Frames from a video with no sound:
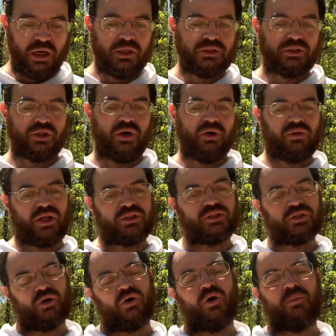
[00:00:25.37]
So
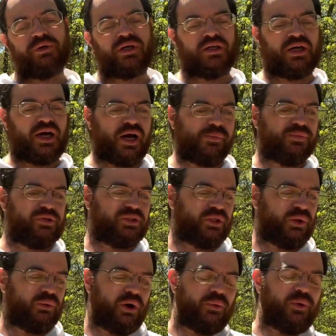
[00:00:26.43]
let's open it up,
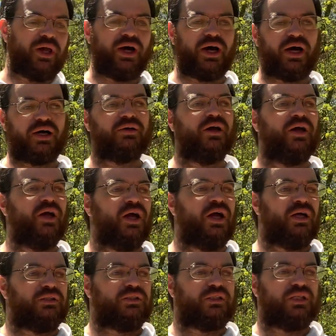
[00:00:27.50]
see where we are,
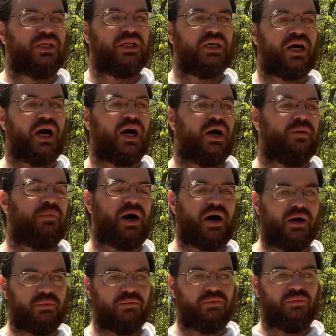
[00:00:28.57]
see
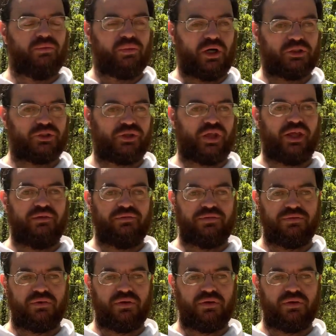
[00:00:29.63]
how much they've